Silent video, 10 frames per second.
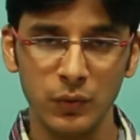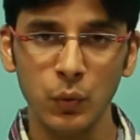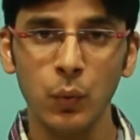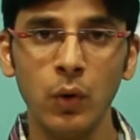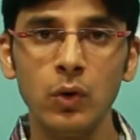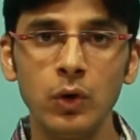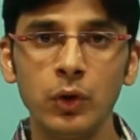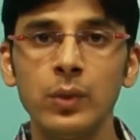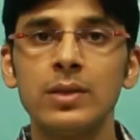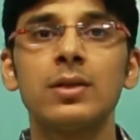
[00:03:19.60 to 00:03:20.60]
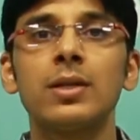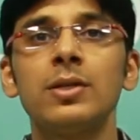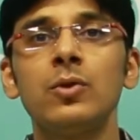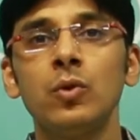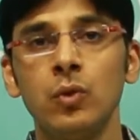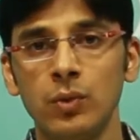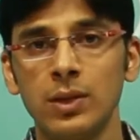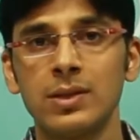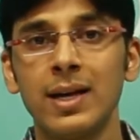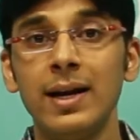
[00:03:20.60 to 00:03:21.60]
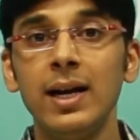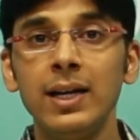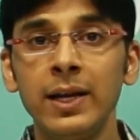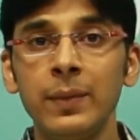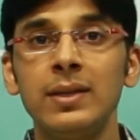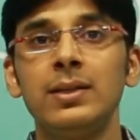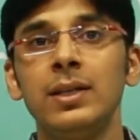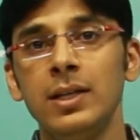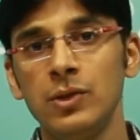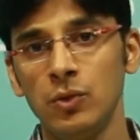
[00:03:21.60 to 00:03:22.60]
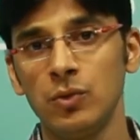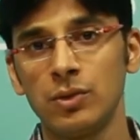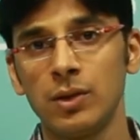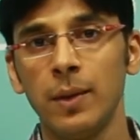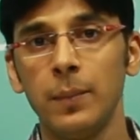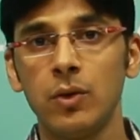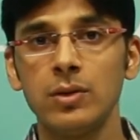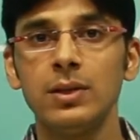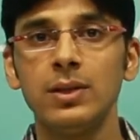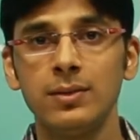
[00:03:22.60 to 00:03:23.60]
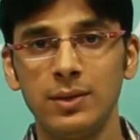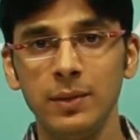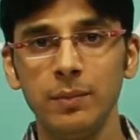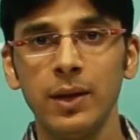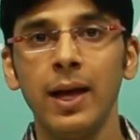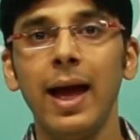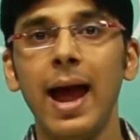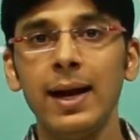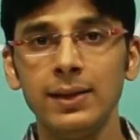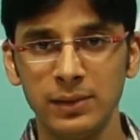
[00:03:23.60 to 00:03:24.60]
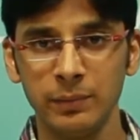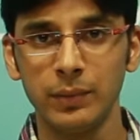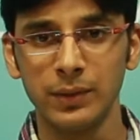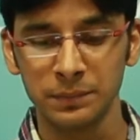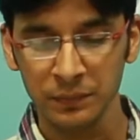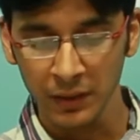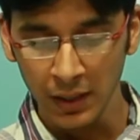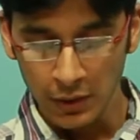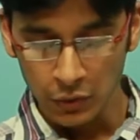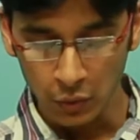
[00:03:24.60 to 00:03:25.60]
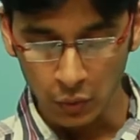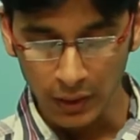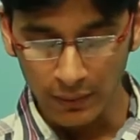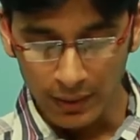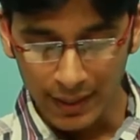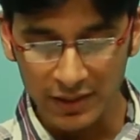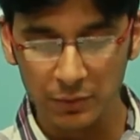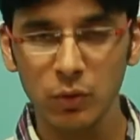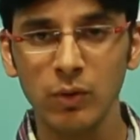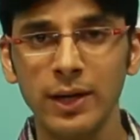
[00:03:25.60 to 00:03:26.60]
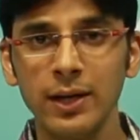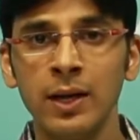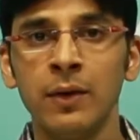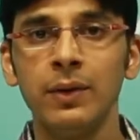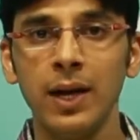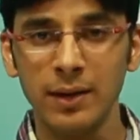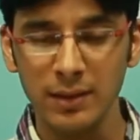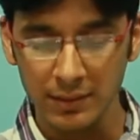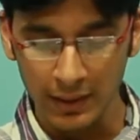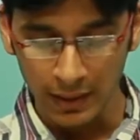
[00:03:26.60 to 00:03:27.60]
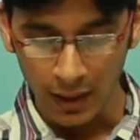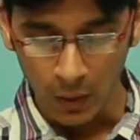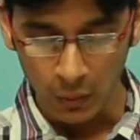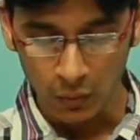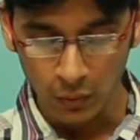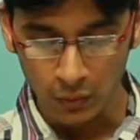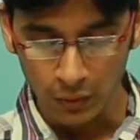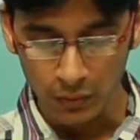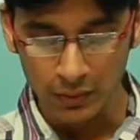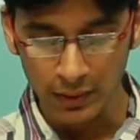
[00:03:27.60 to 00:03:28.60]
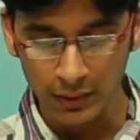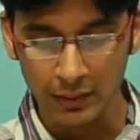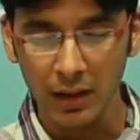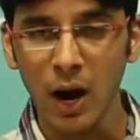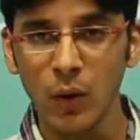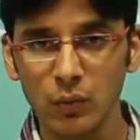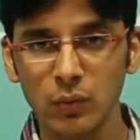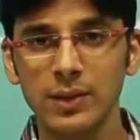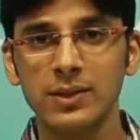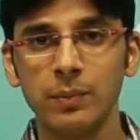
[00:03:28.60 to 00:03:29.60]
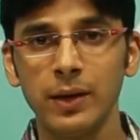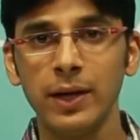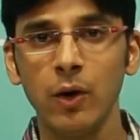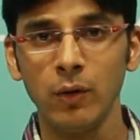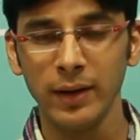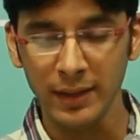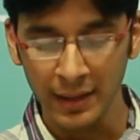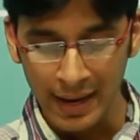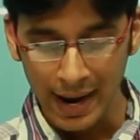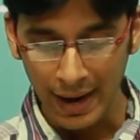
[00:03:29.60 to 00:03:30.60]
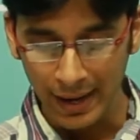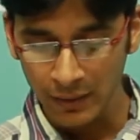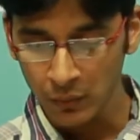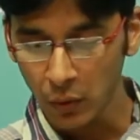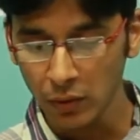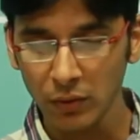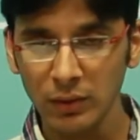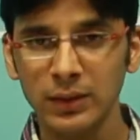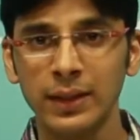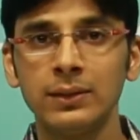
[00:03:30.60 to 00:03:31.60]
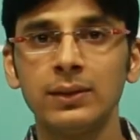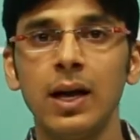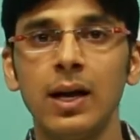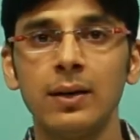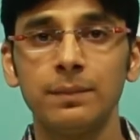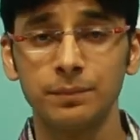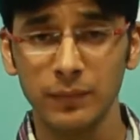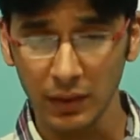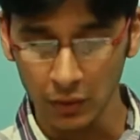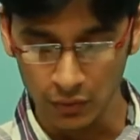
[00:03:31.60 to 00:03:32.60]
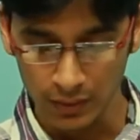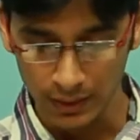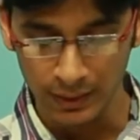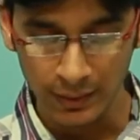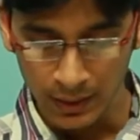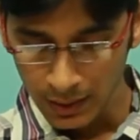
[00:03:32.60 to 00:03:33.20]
you want to give instruction to users. At that time LCD is used because it is cheap and simple. So today we'll explore it, we'll understand how to use it, how to display on it, and what all things are used in